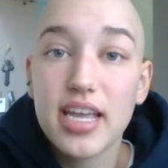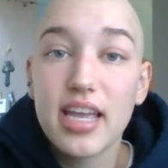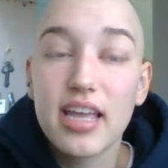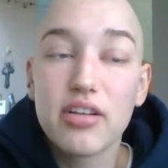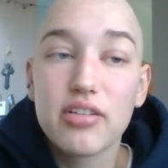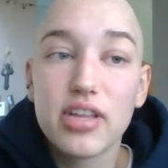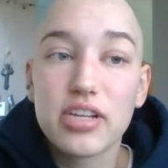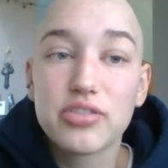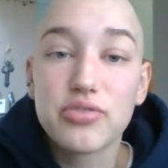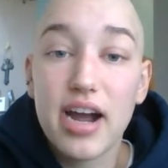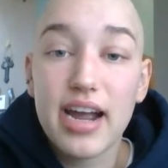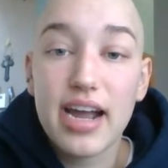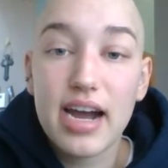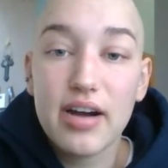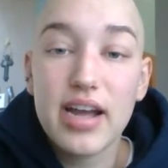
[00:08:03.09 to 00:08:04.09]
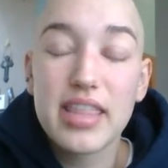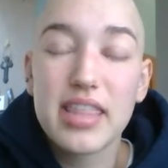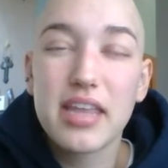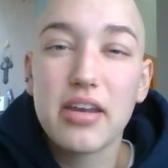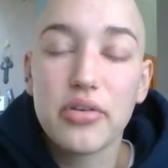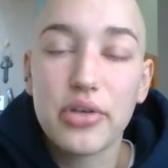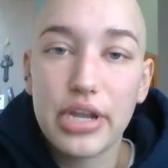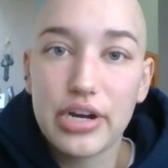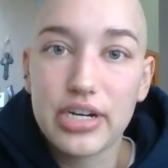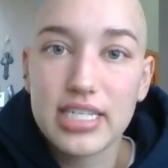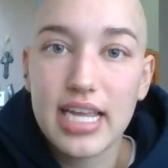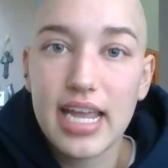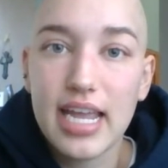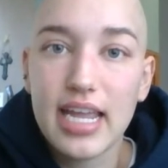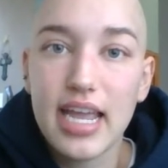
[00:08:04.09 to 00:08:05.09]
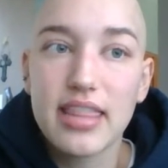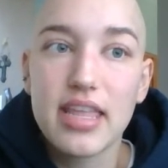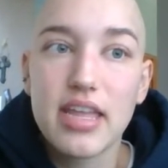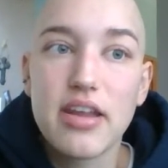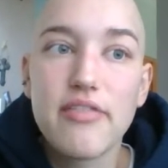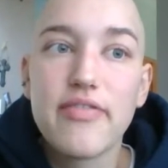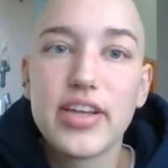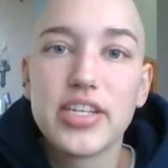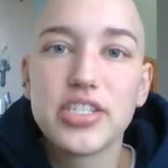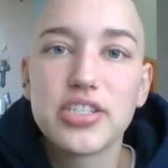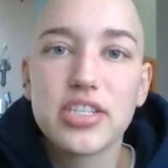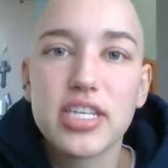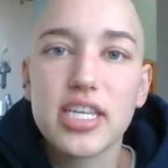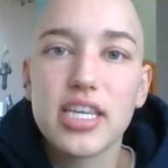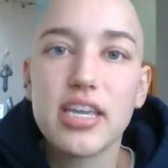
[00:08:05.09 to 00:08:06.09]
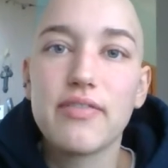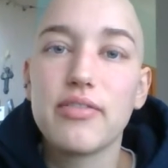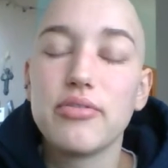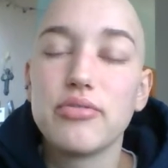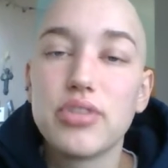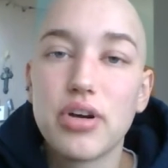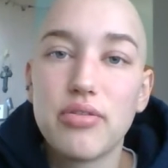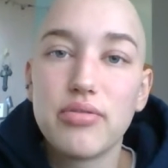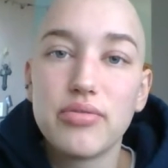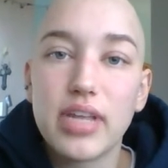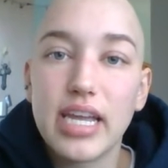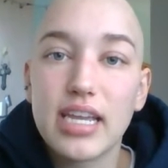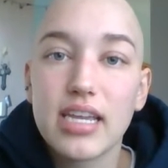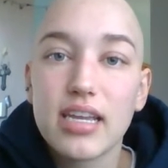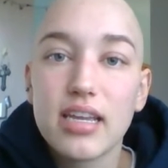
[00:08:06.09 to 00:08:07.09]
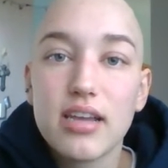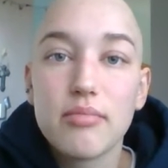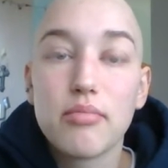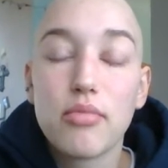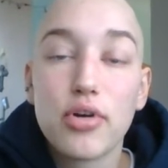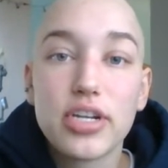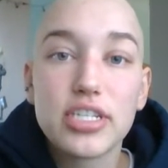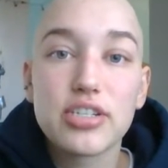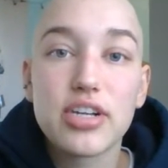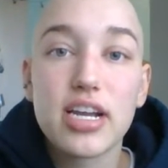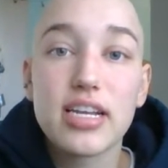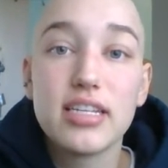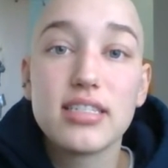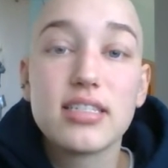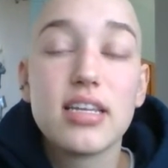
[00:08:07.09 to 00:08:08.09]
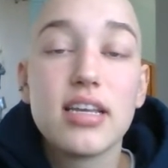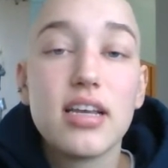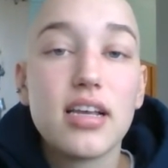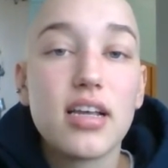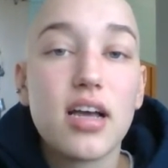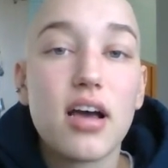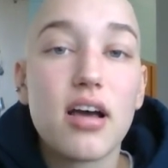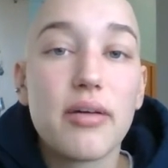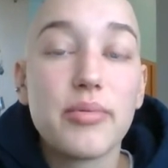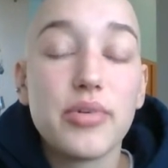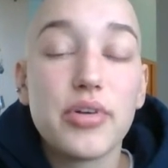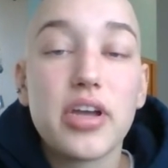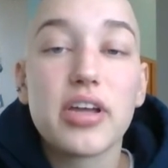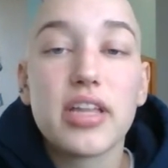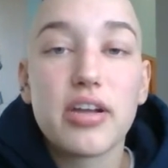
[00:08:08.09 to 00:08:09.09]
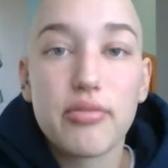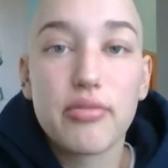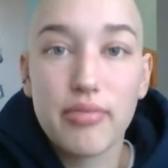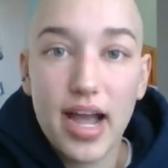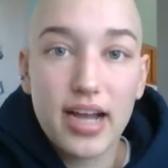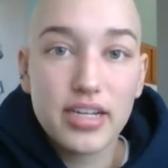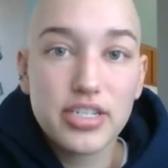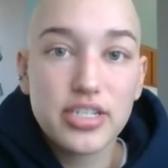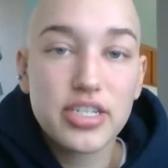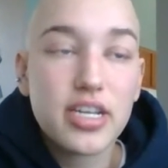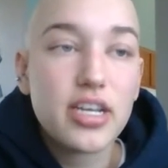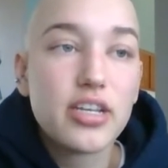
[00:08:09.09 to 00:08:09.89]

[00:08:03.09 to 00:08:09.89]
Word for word: it'll like dry out, and then it'll irritate, and then eventually, if you don't like moisturize, you'll get like a rash.